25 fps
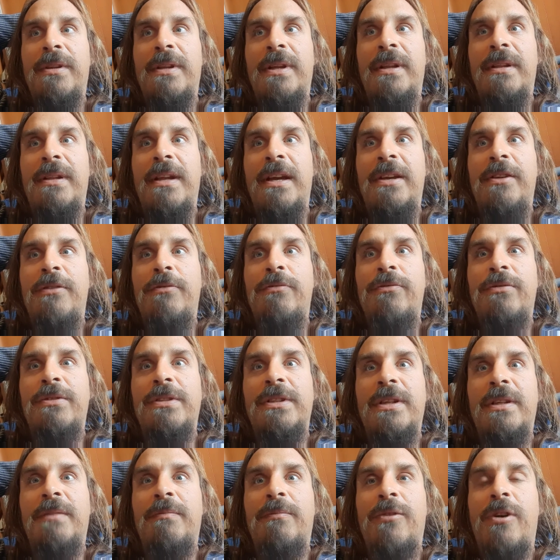and they use
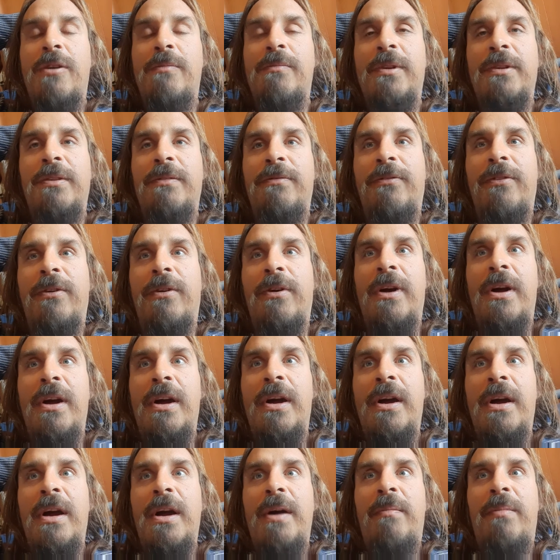that moment for
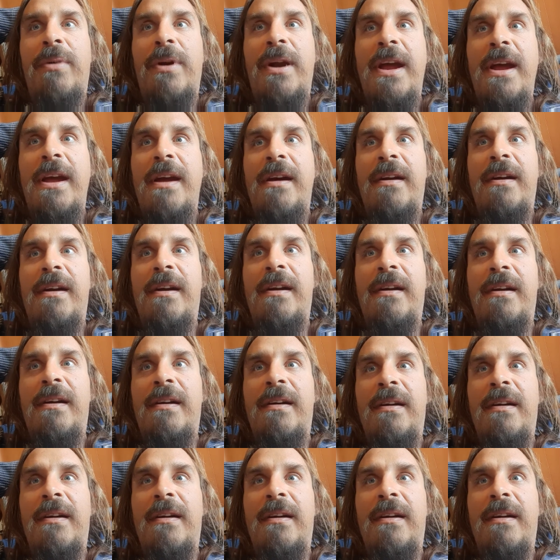prayer.